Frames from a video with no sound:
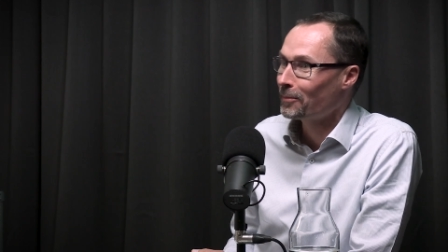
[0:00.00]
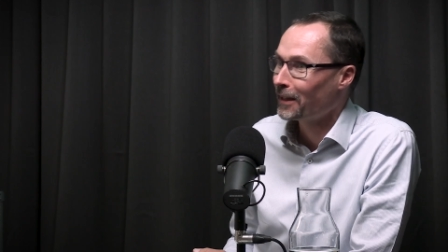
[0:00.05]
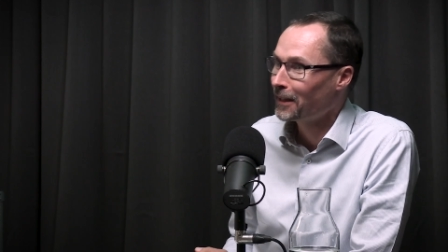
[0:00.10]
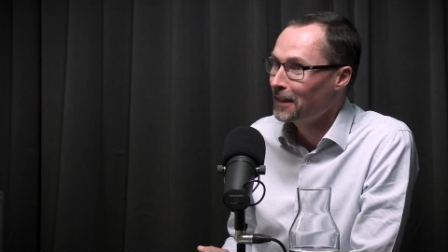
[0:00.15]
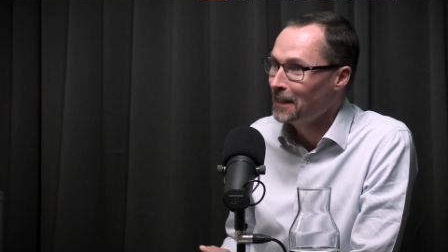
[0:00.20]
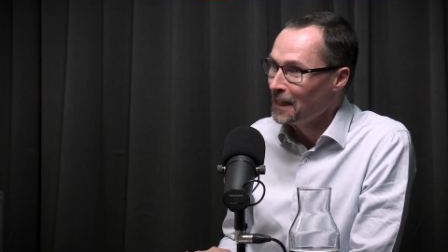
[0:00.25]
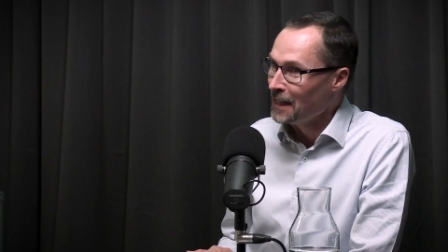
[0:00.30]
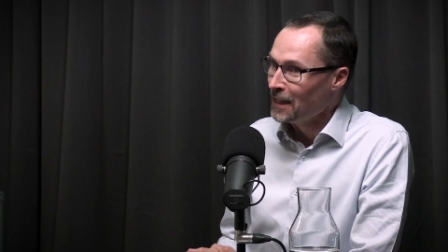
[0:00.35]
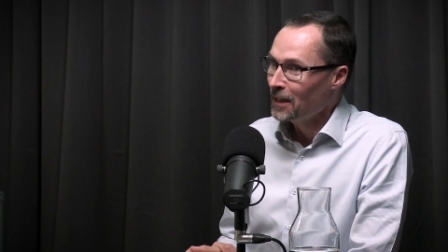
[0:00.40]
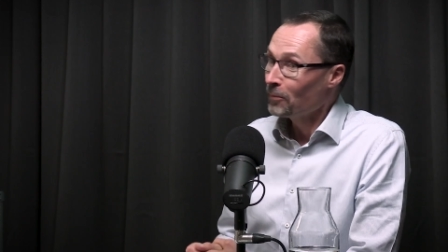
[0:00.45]

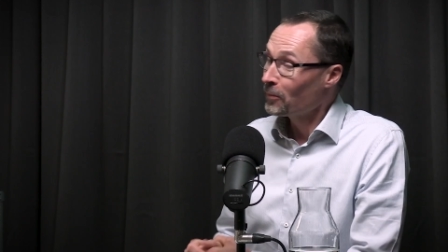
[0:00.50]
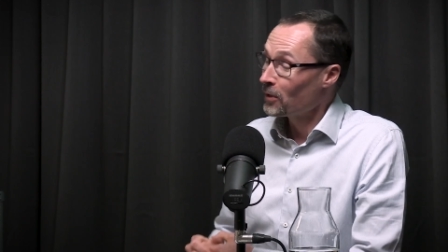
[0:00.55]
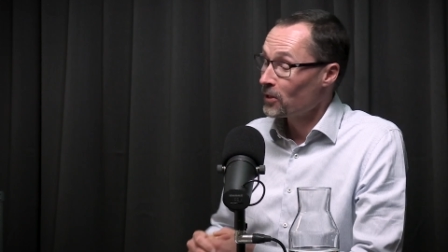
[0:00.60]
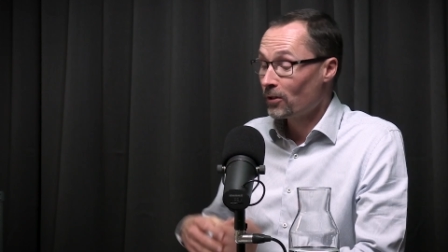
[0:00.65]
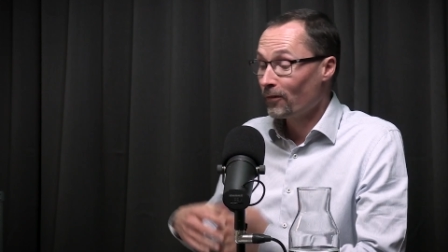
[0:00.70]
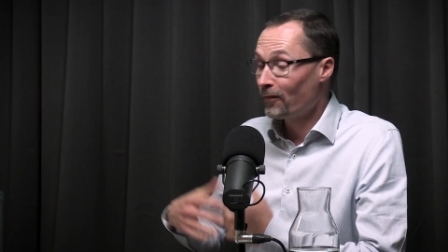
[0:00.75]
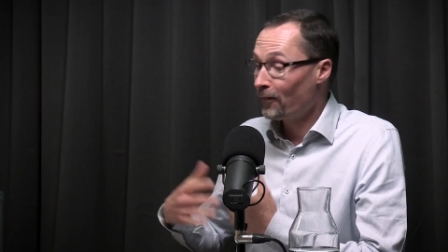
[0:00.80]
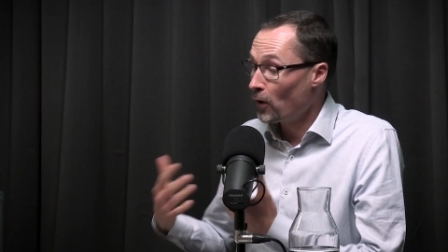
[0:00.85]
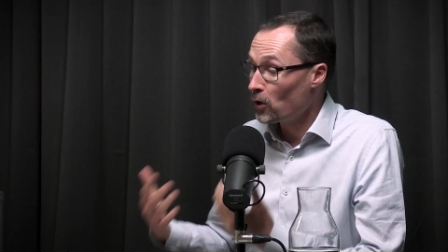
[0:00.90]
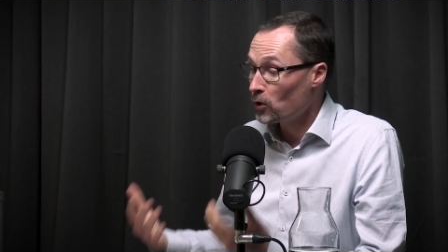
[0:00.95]
Because
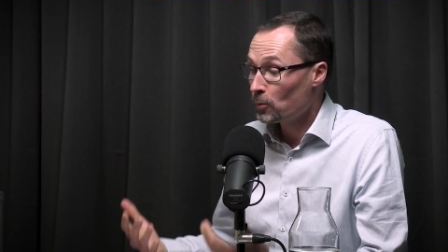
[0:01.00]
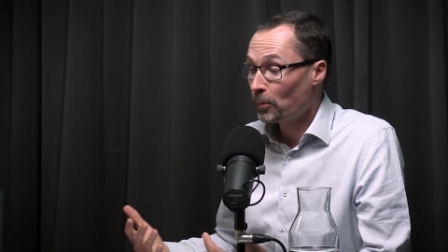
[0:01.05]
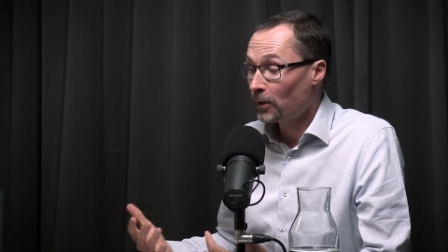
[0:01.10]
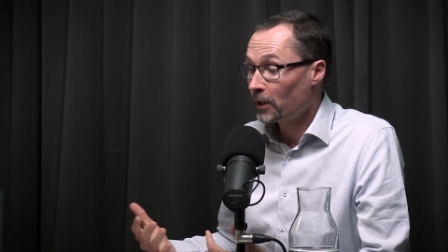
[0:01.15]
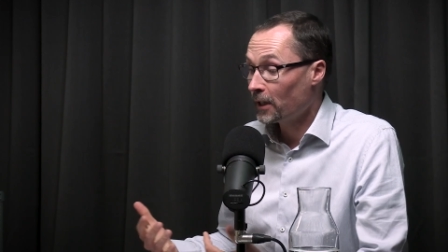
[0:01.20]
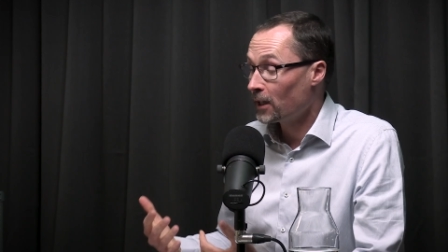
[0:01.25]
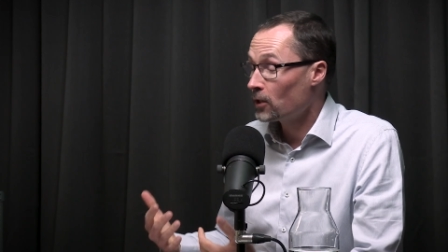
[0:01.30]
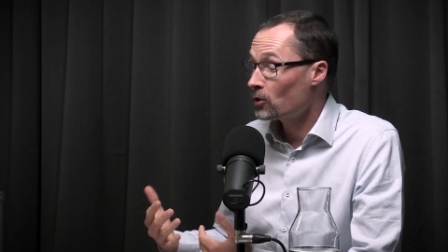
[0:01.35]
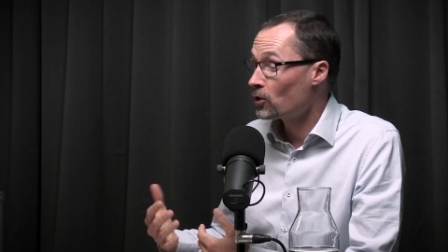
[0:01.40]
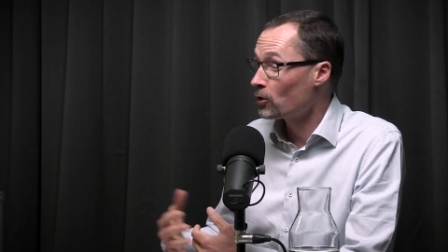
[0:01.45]
the first
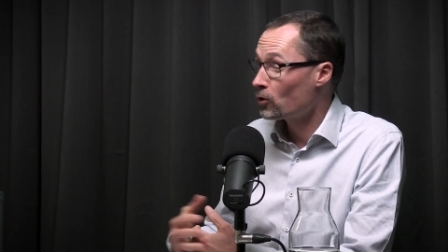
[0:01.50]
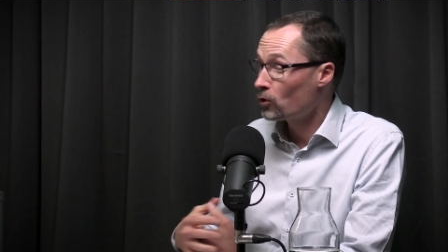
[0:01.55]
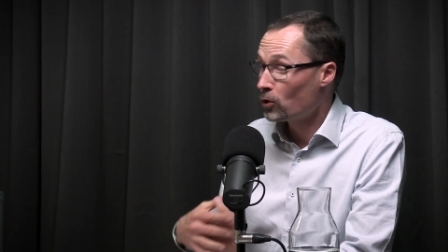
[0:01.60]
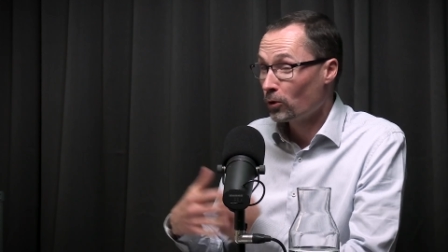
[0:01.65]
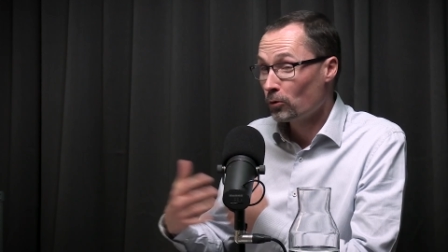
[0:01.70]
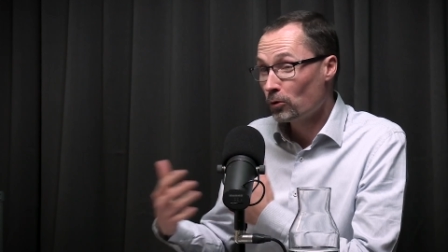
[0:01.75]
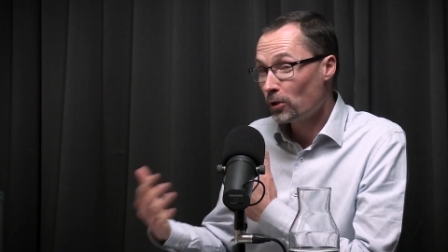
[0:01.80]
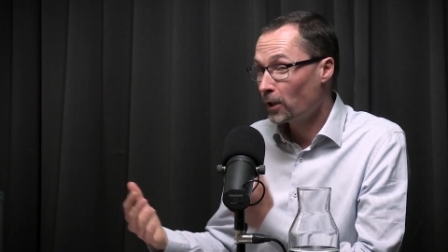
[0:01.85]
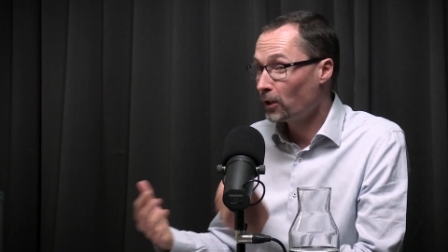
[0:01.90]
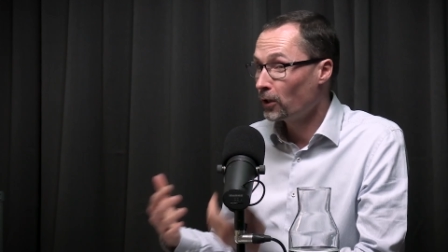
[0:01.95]
predictions
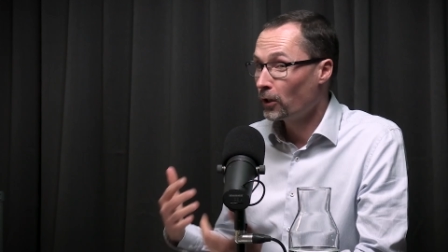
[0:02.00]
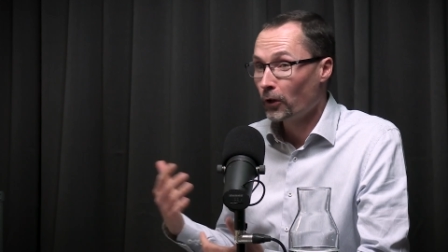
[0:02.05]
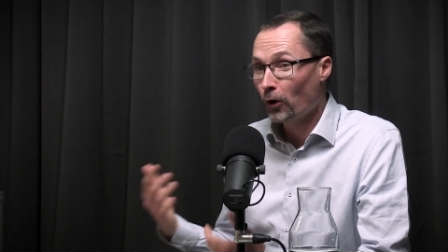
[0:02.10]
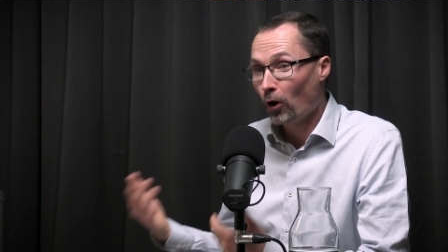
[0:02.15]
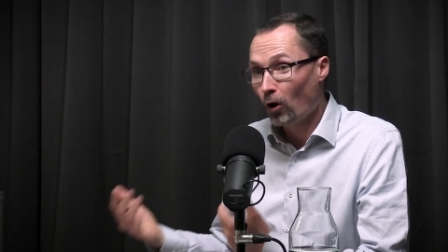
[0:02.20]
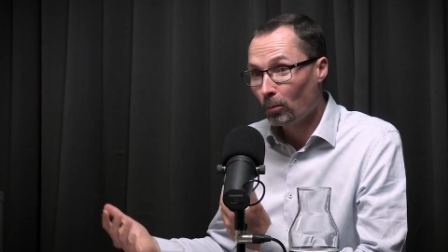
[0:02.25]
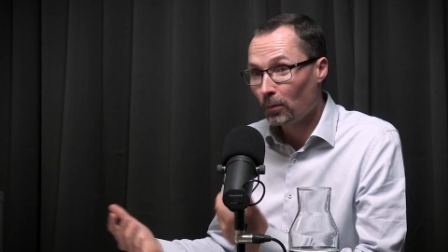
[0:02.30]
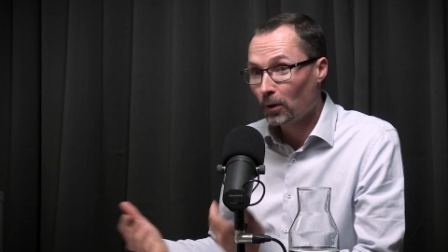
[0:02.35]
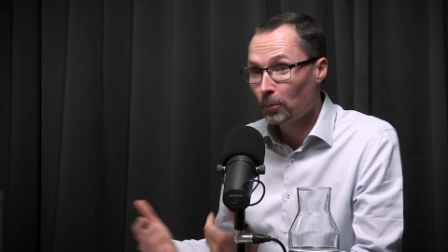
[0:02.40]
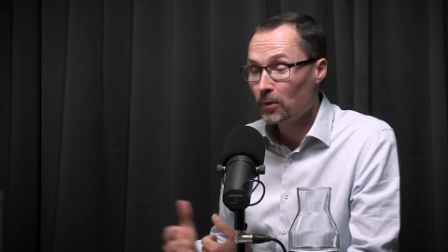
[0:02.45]
using the
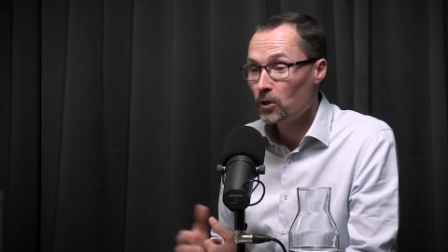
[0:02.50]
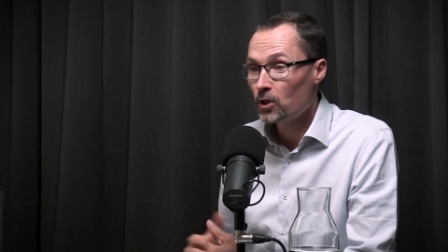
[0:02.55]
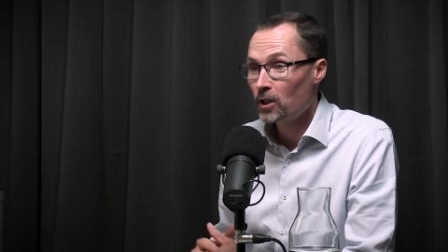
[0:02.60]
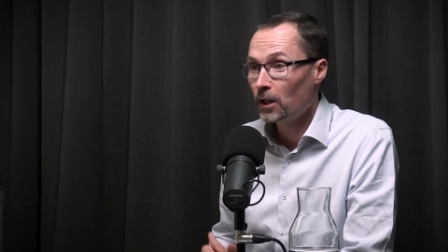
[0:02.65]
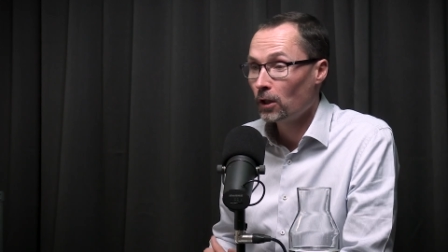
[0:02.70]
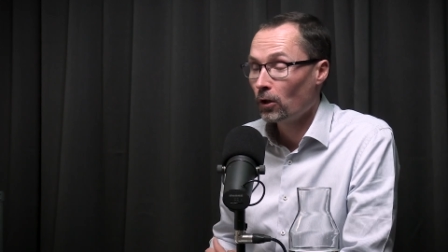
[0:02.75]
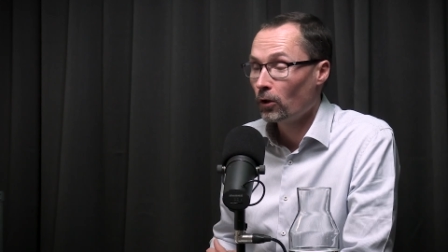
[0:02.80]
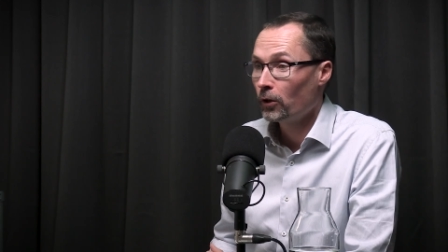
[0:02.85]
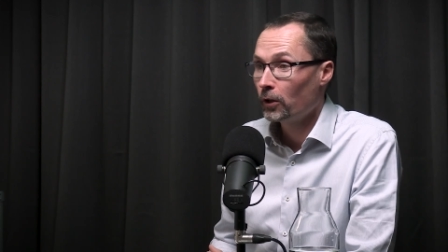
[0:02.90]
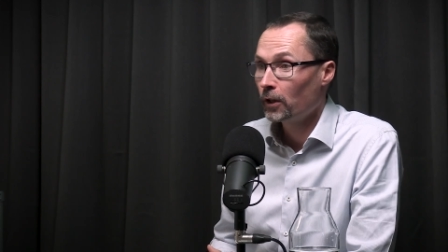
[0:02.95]
normal
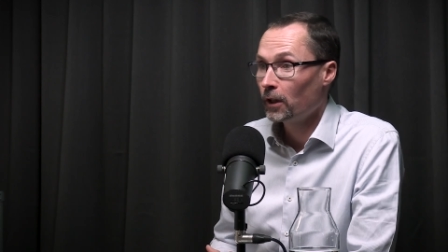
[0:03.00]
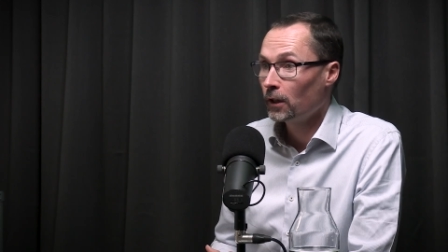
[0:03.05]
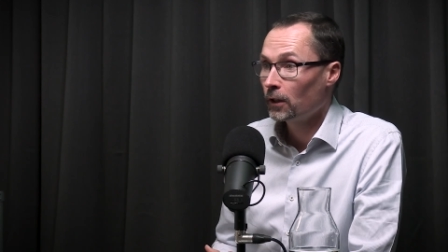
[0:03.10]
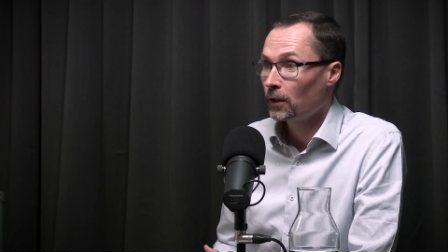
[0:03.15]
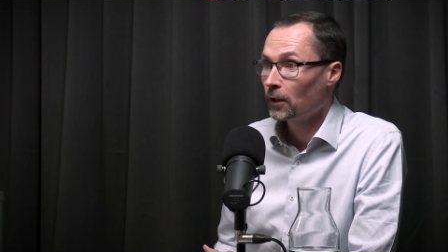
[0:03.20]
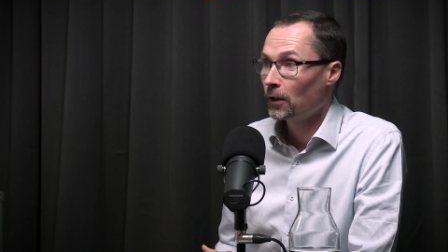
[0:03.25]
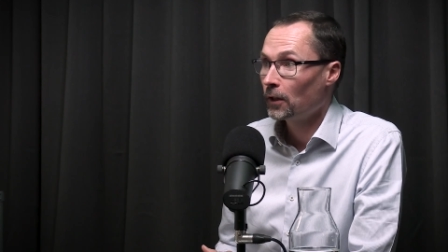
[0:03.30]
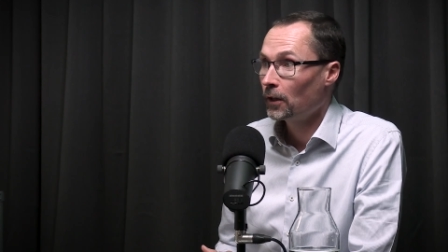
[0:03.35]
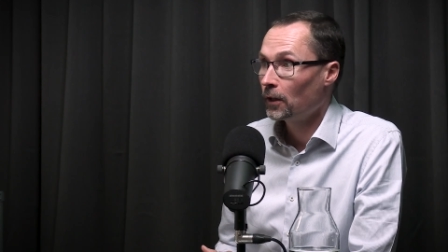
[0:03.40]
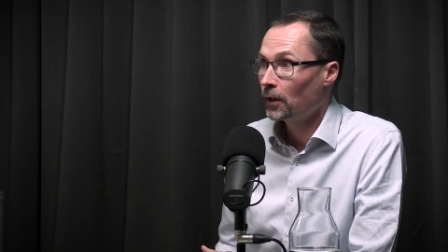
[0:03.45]
machine learning